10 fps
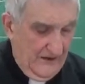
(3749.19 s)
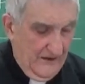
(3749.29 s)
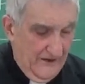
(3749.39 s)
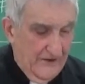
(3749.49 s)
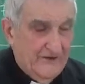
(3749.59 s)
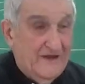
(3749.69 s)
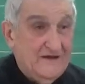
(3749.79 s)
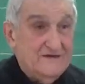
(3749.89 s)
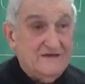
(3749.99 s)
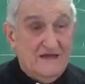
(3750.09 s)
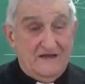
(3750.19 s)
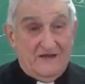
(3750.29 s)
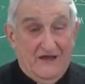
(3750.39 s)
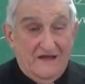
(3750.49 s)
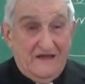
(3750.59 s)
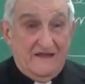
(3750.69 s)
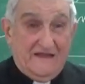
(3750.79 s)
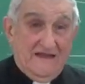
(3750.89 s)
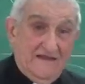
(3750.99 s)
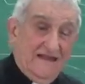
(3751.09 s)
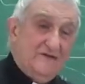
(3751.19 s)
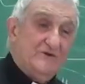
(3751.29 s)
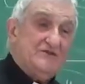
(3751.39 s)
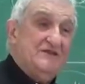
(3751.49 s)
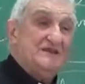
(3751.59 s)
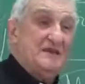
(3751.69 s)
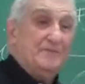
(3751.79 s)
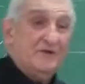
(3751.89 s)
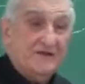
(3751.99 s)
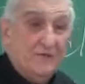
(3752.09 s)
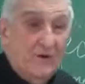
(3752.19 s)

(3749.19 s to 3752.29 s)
Now, that question is important.